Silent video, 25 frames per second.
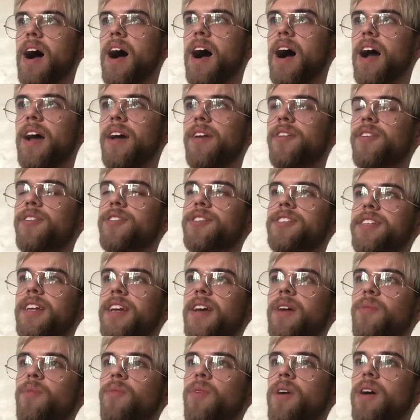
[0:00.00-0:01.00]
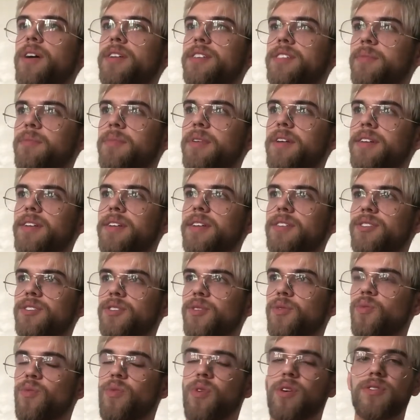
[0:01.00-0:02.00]
I understand why somebody
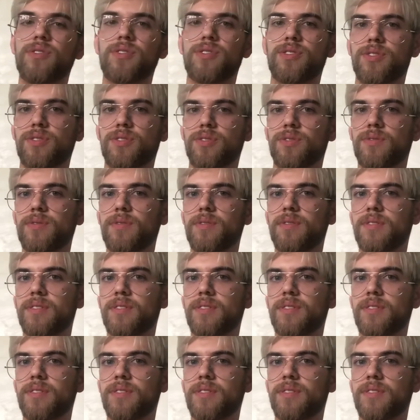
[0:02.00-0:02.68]
doesn't want to.